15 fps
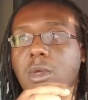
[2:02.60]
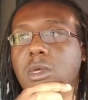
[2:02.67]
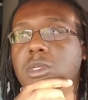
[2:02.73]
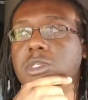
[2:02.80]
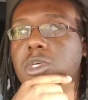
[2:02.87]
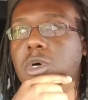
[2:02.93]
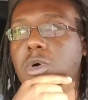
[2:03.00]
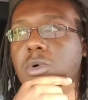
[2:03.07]

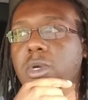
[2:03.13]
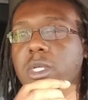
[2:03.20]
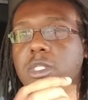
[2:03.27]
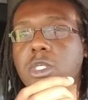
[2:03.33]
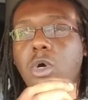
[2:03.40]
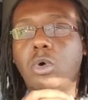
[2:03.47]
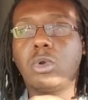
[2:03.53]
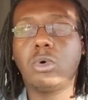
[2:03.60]
So in
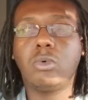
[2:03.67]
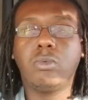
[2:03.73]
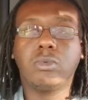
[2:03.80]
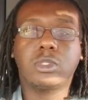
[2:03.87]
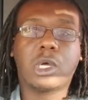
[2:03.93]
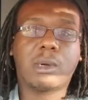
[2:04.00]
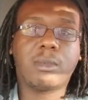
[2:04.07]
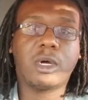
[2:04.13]
total,
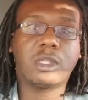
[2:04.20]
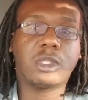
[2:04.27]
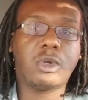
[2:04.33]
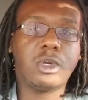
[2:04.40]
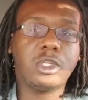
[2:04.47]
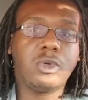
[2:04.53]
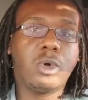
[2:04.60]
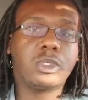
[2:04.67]
talking about
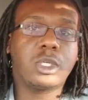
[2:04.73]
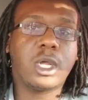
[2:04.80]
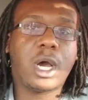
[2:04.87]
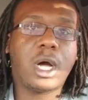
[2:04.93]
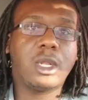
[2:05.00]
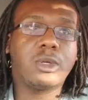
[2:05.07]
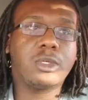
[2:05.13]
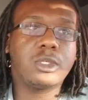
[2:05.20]

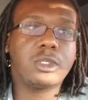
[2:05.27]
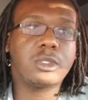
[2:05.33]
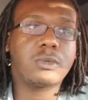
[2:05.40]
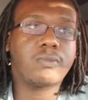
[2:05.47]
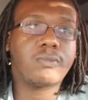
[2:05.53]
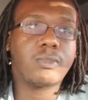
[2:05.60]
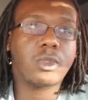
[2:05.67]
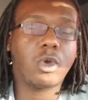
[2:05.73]
$3,200
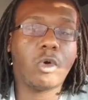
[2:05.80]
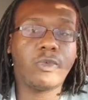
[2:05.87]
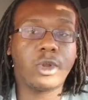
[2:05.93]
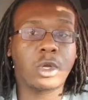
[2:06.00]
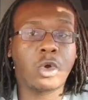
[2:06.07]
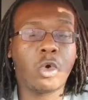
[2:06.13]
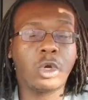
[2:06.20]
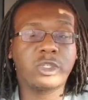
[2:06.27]
over the
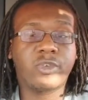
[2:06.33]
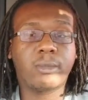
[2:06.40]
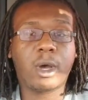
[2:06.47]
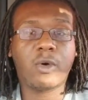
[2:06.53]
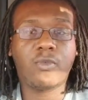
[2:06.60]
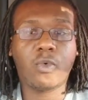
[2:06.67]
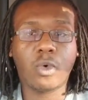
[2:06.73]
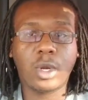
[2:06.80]
course of
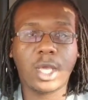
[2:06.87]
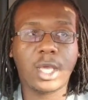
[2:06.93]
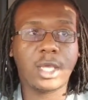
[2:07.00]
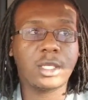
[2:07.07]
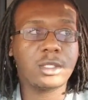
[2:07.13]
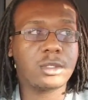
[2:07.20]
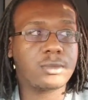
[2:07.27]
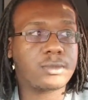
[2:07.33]
about 4
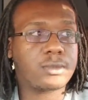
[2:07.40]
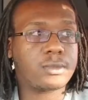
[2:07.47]
days.